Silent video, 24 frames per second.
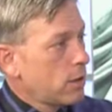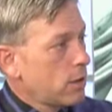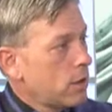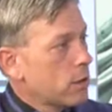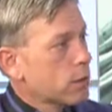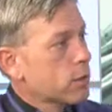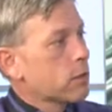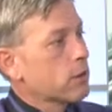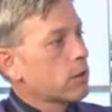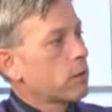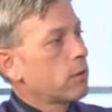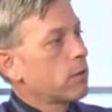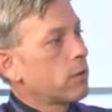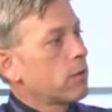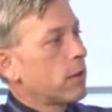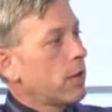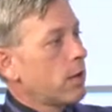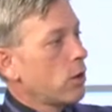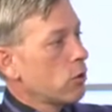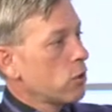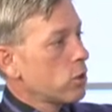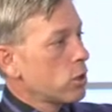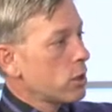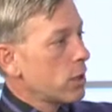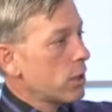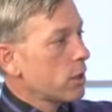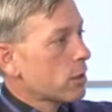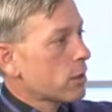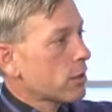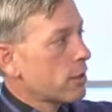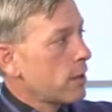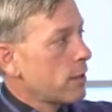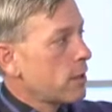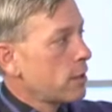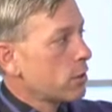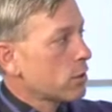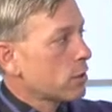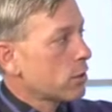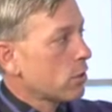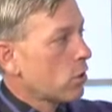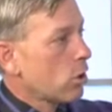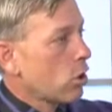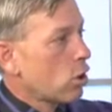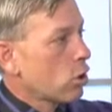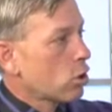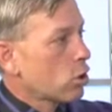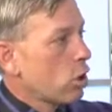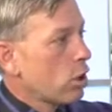is here in the United States,
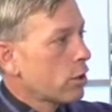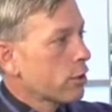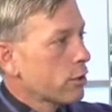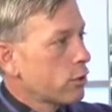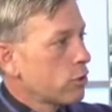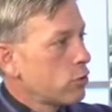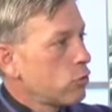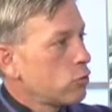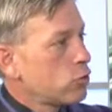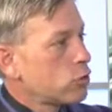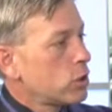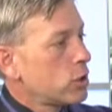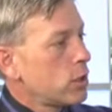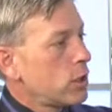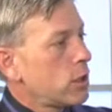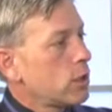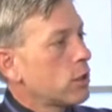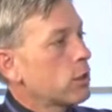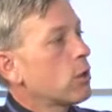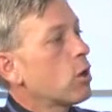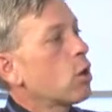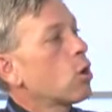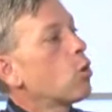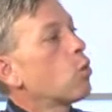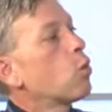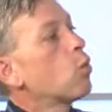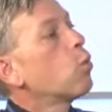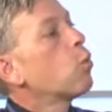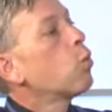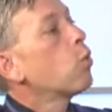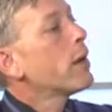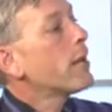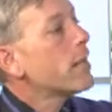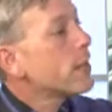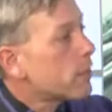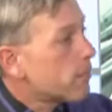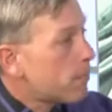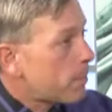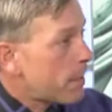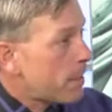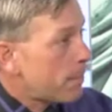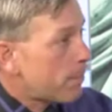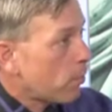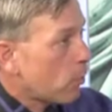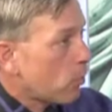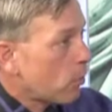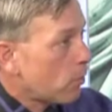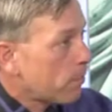our constitution is we the
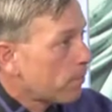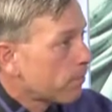people.